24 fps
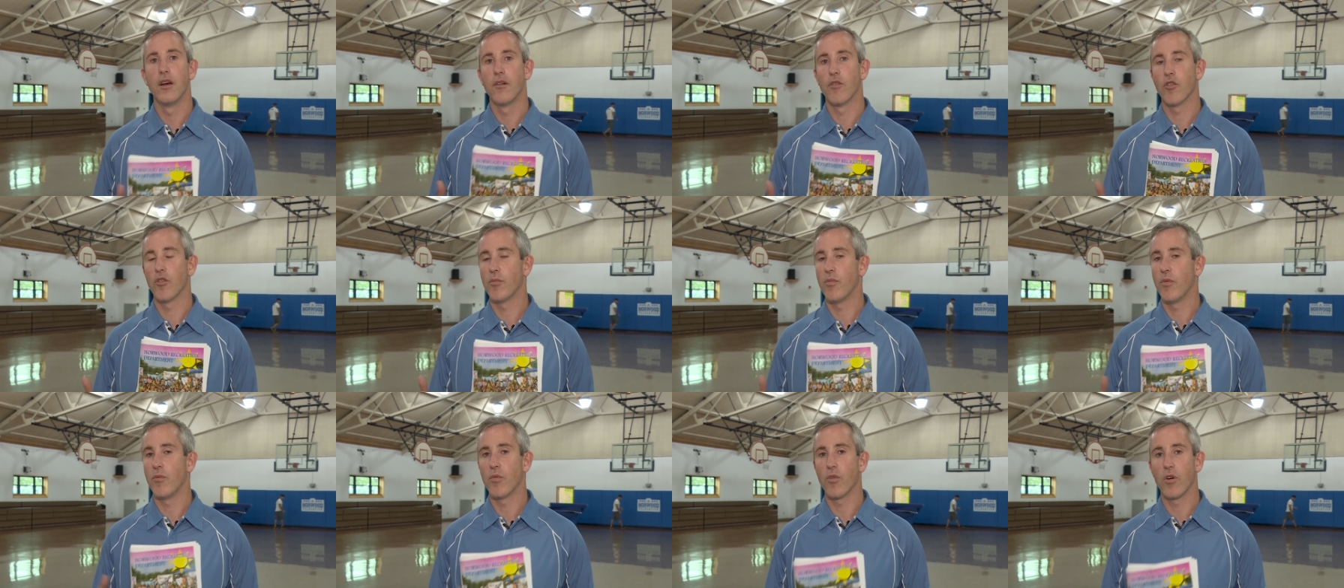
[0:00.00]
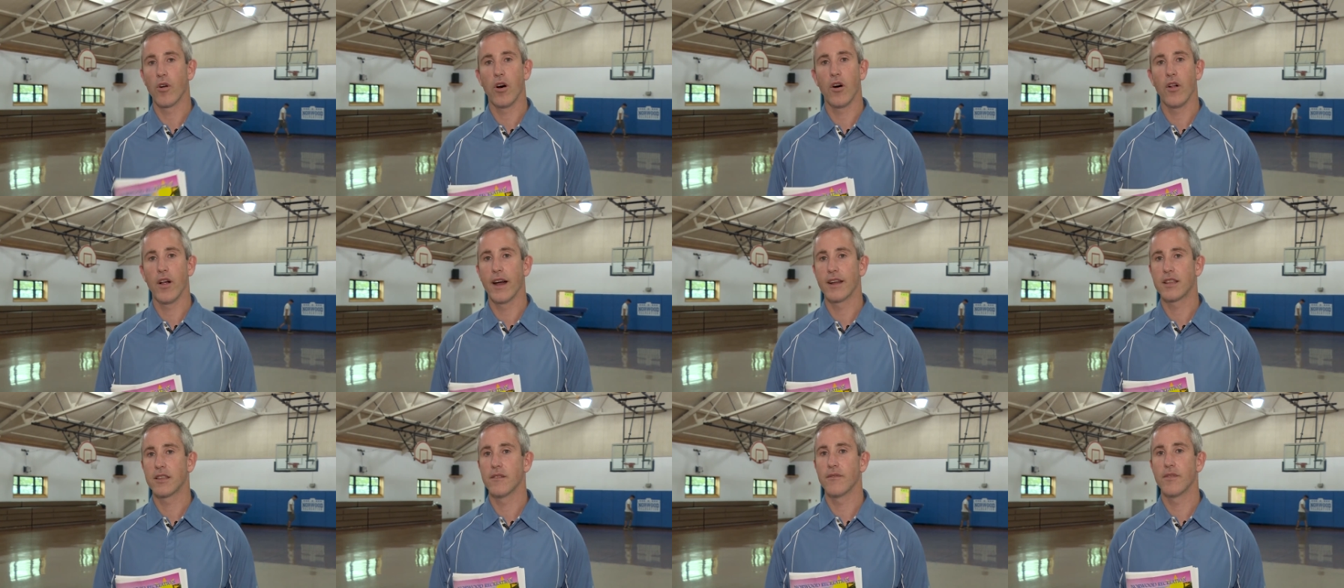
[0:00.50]
We're, we're
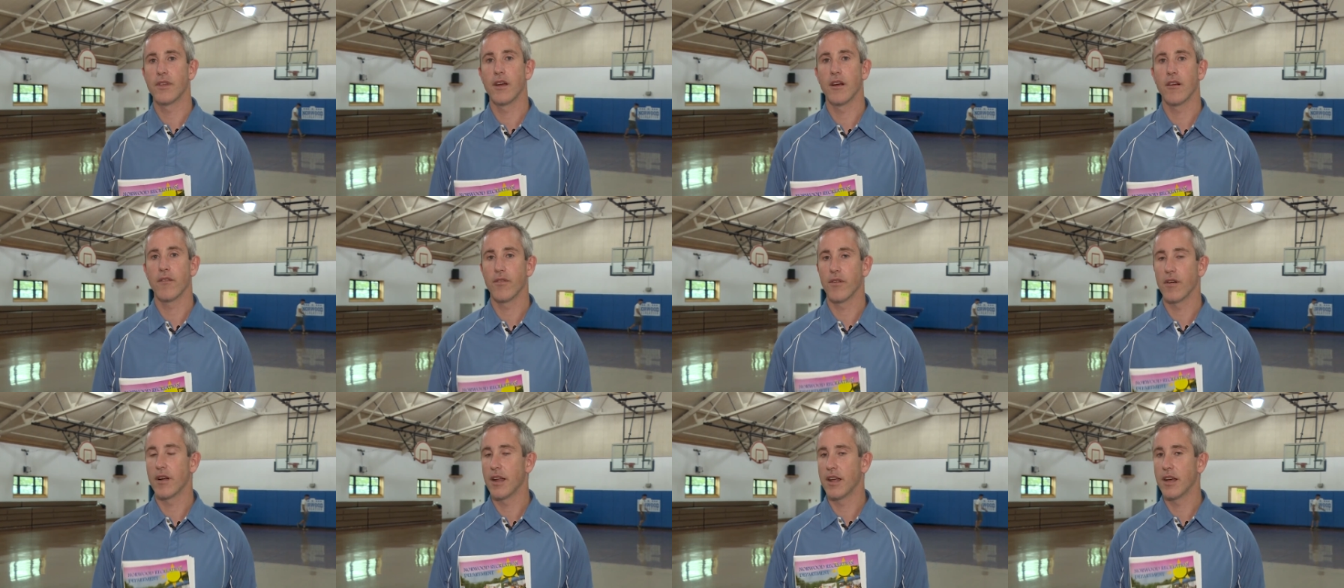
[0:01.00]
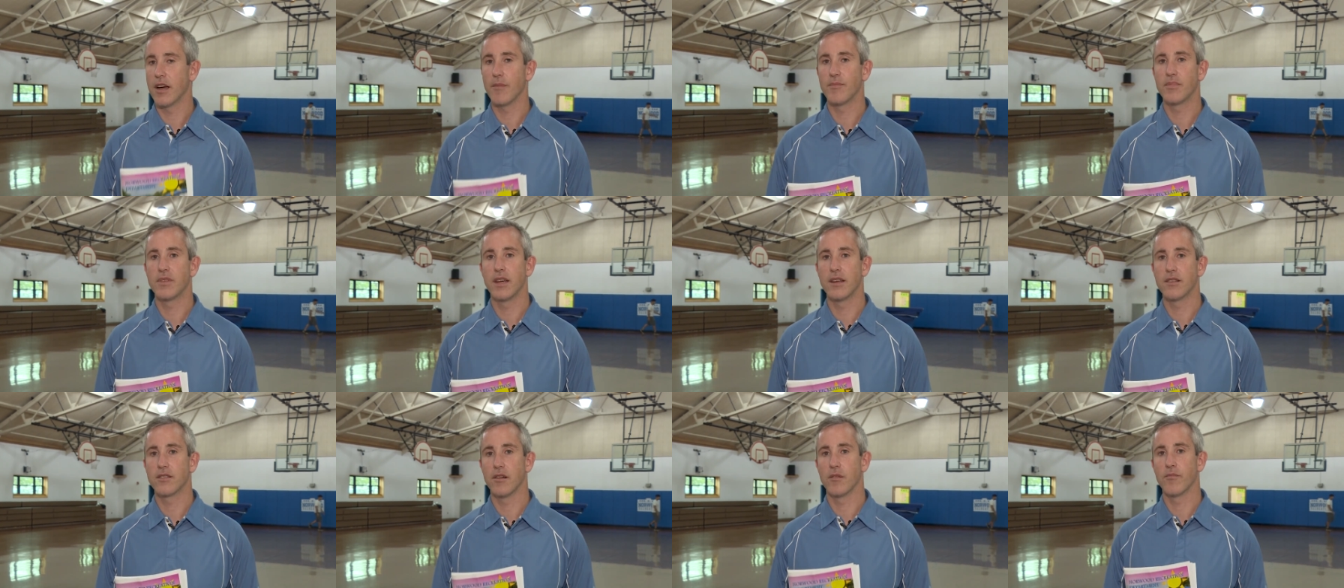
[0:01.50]
all active there for any
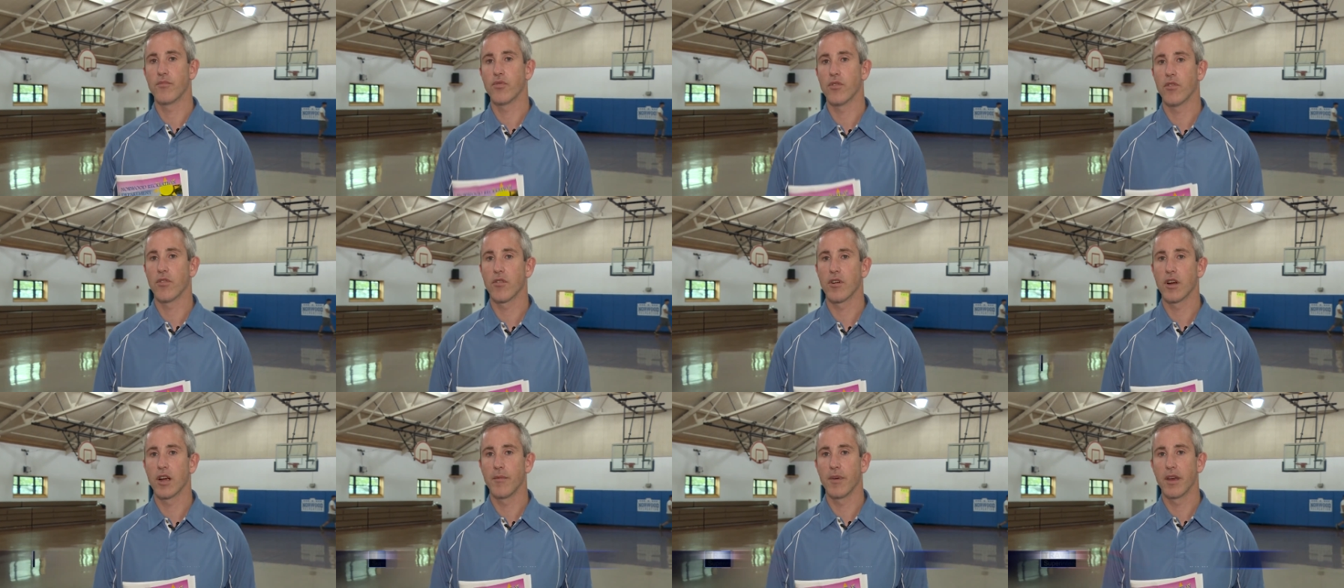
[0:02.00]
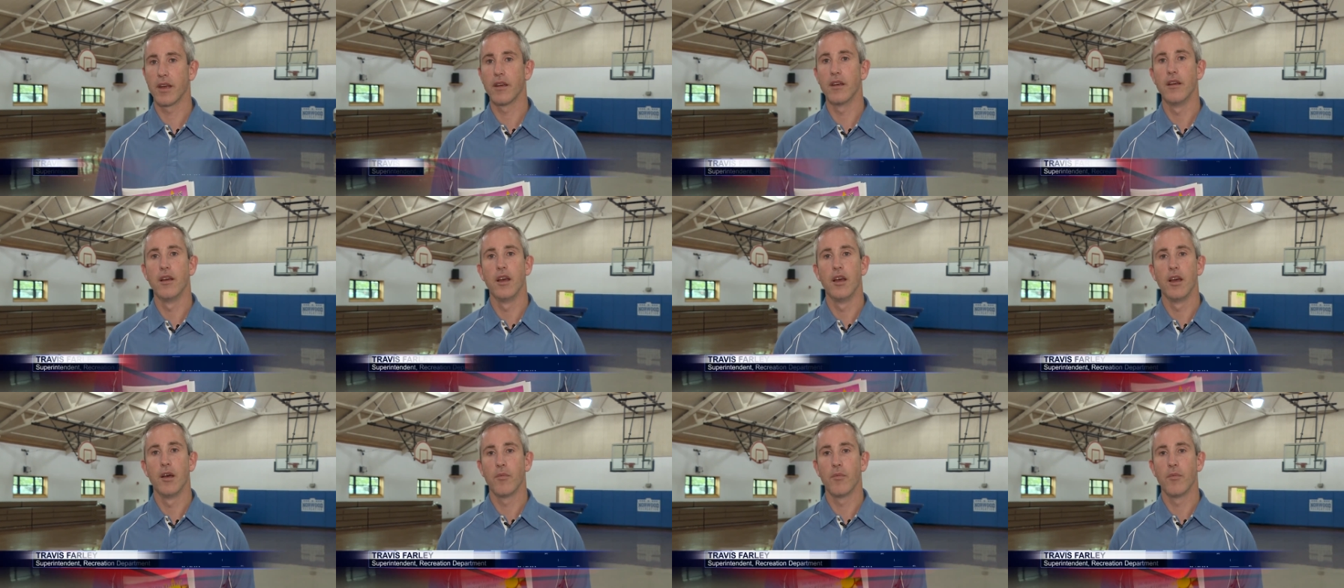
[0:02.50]
updates on programming.